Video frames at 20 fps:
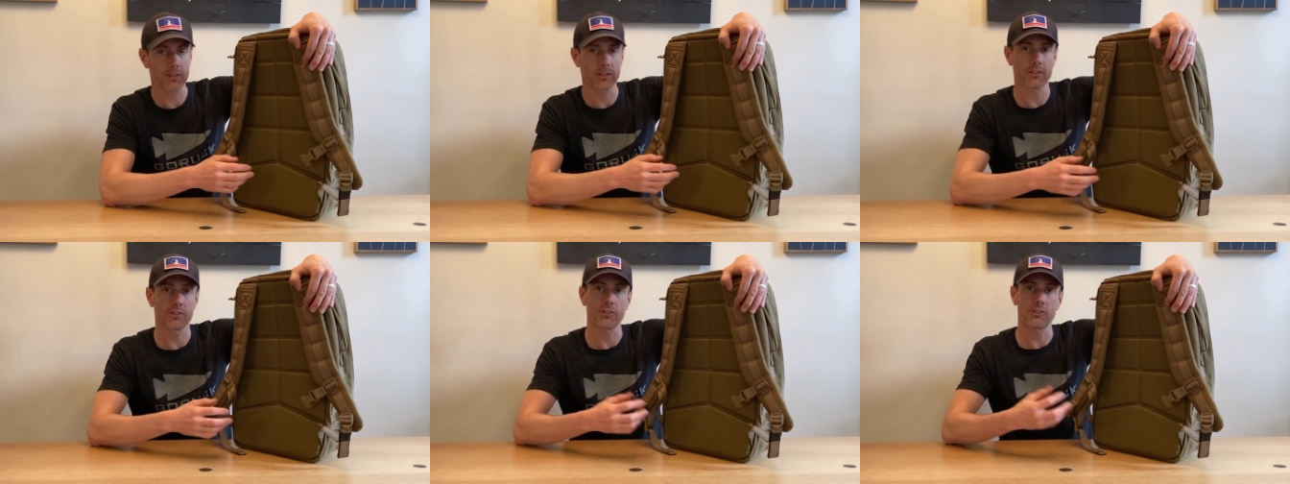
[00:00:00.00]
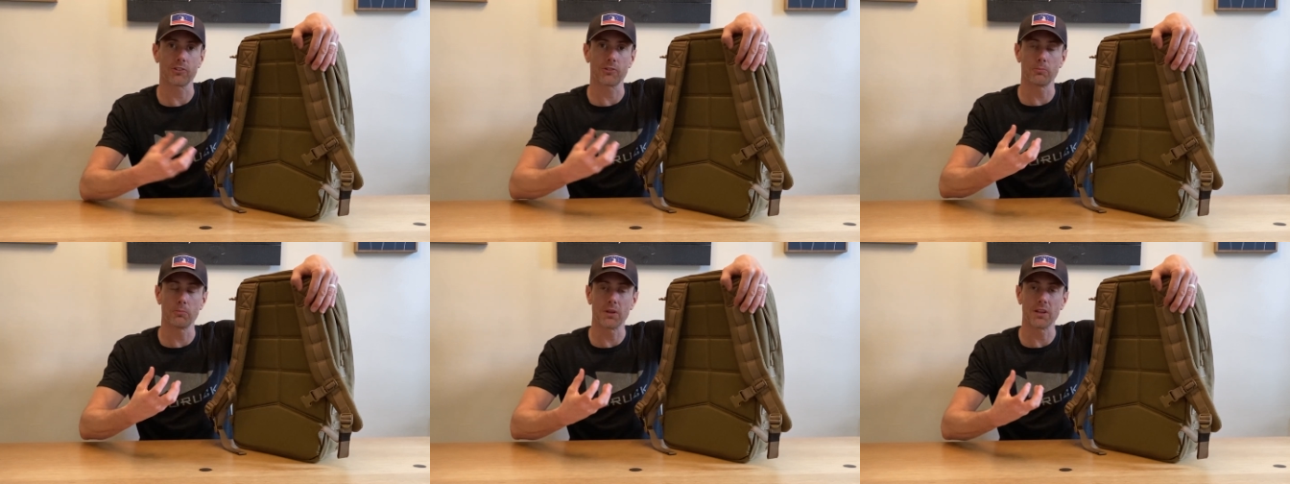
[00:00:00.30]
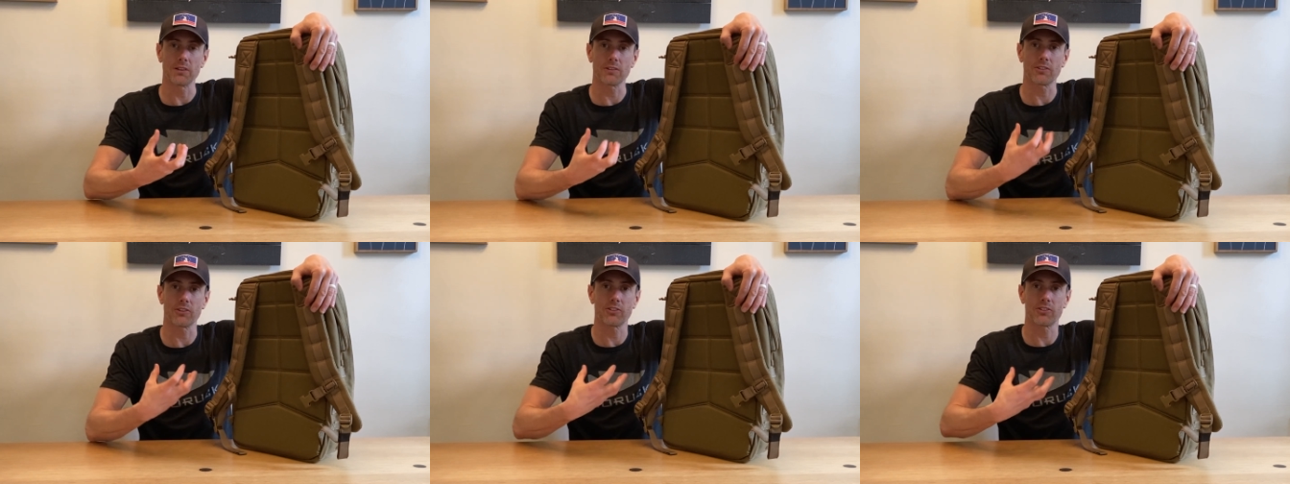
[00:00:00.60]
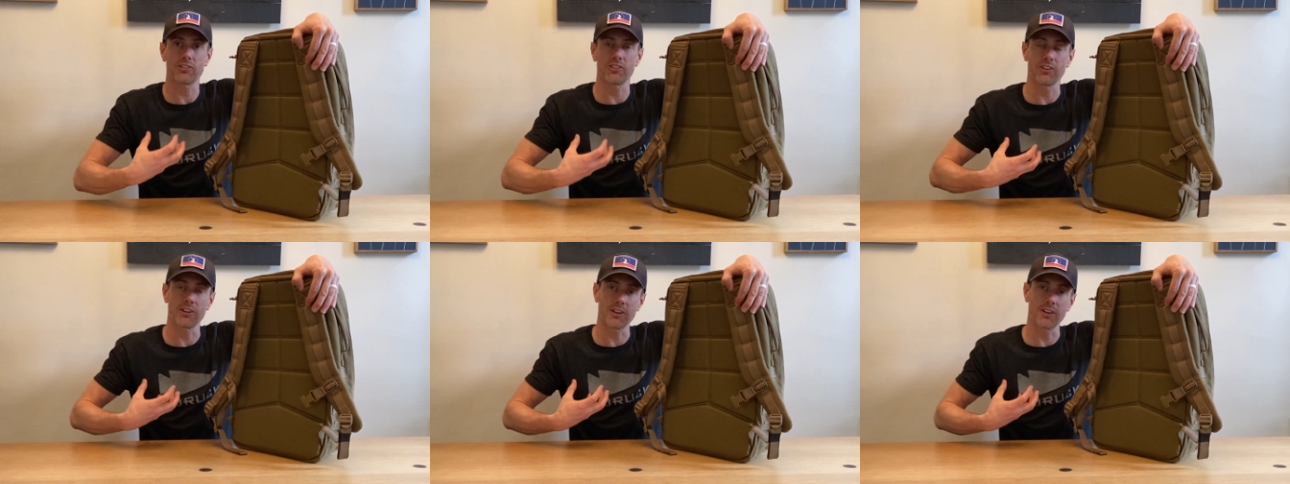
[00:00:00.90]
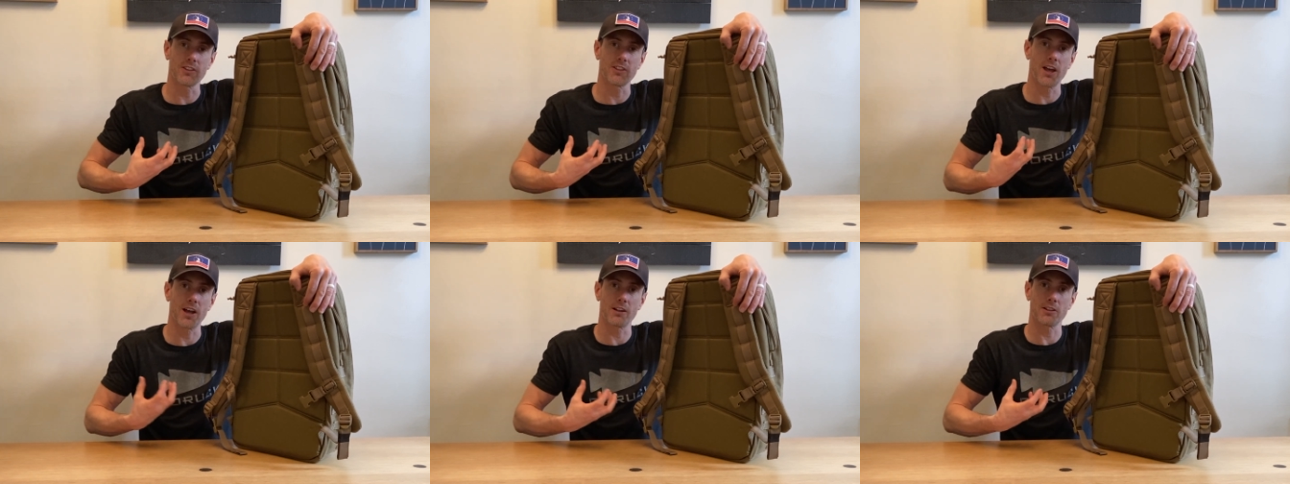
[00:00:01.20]
This is meant to sit
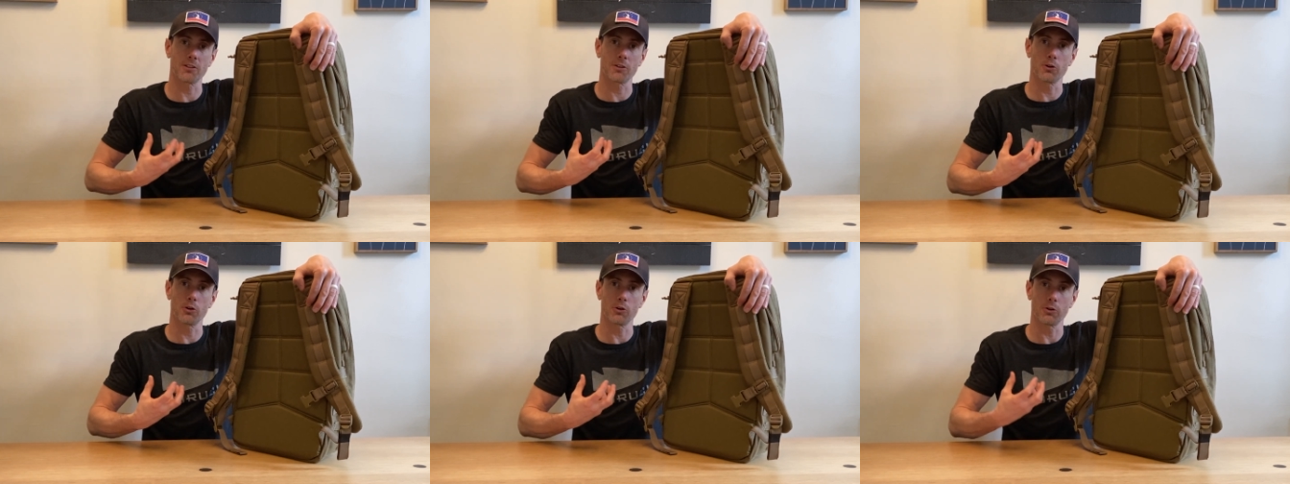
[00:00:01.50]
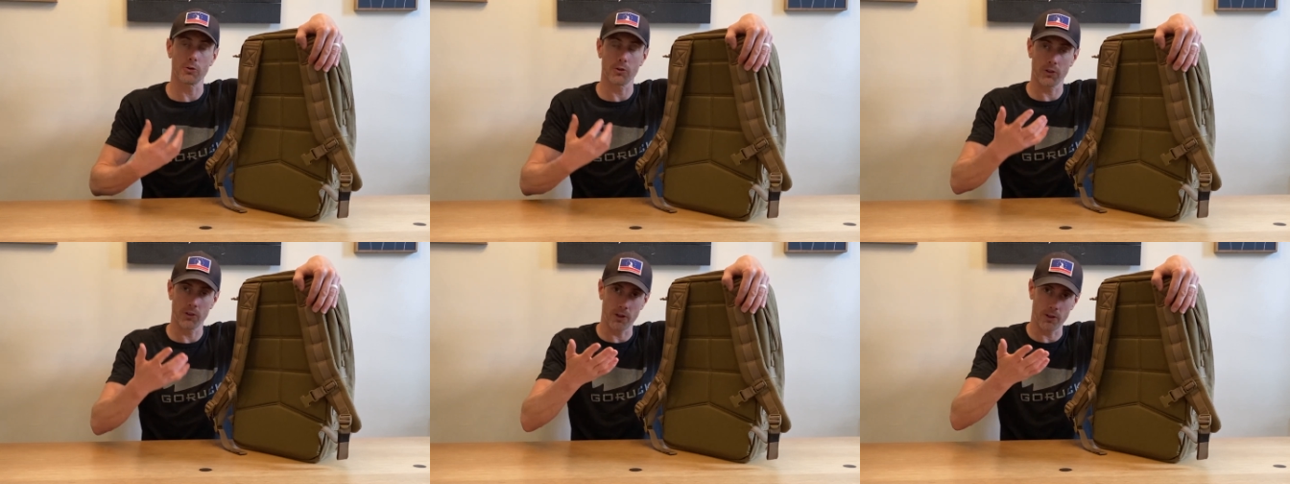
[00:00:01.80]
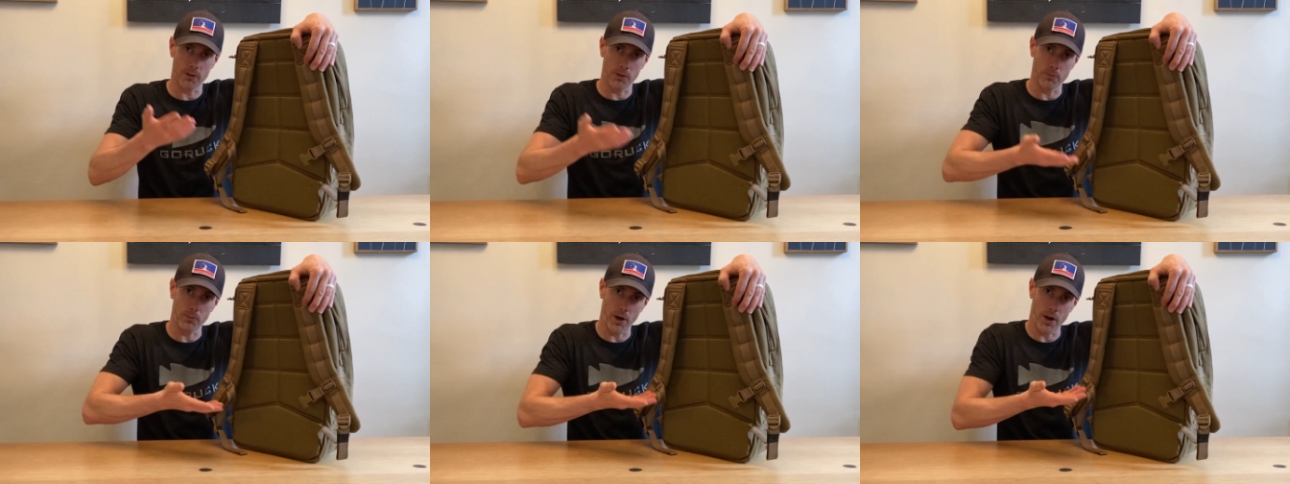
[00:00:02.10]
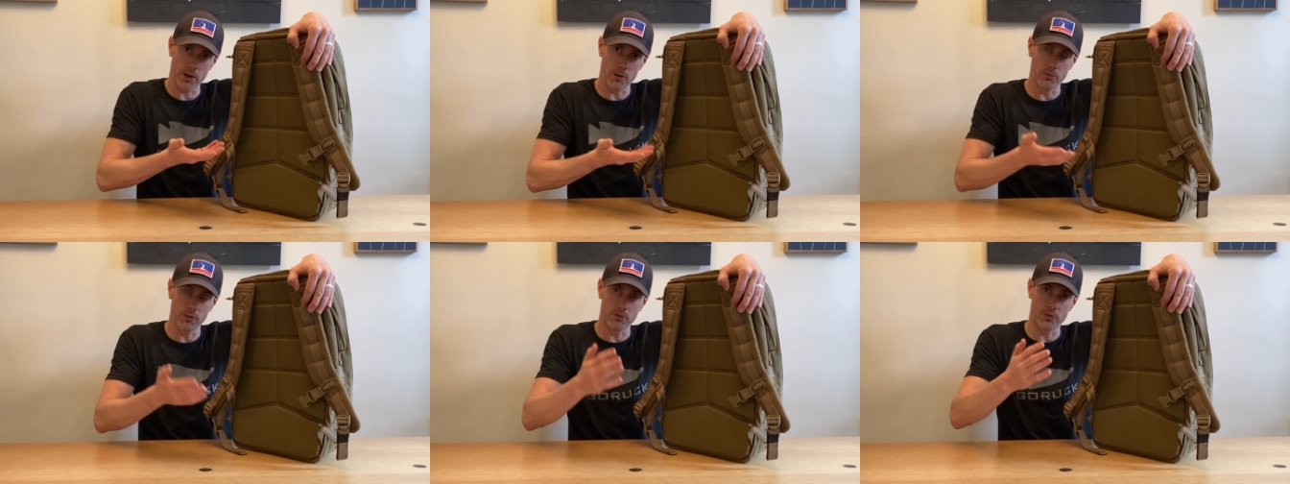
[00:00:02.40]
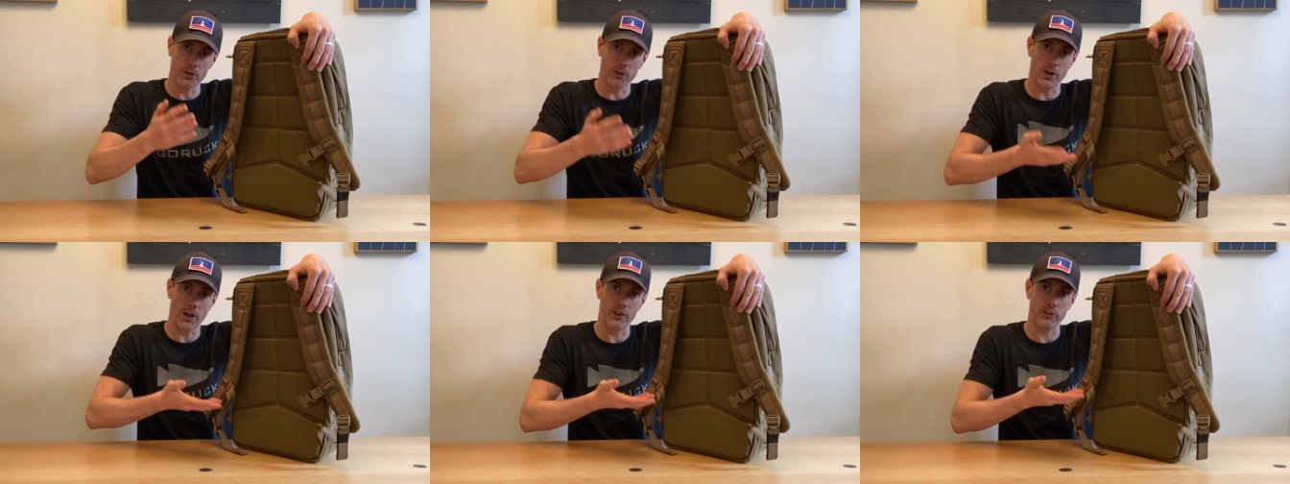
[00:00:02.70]
in that the bottom of
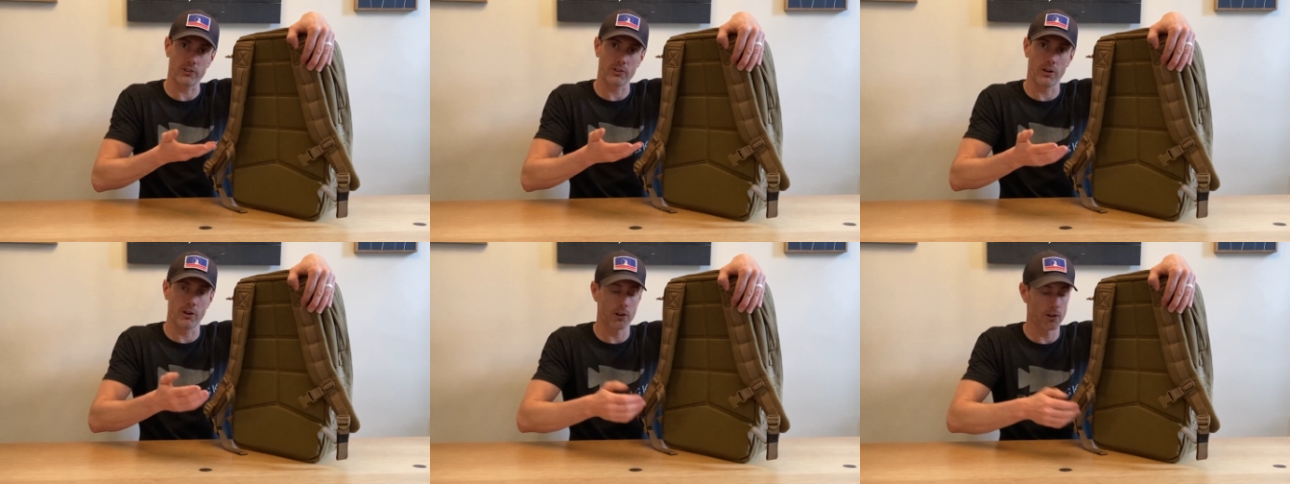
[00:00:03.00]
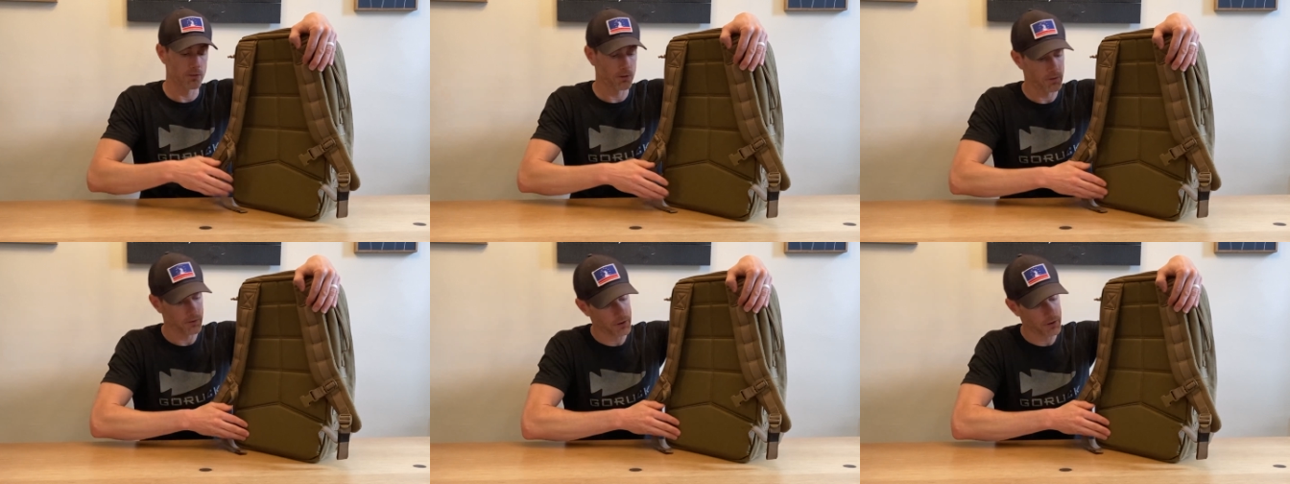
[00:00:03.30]
your S-curve of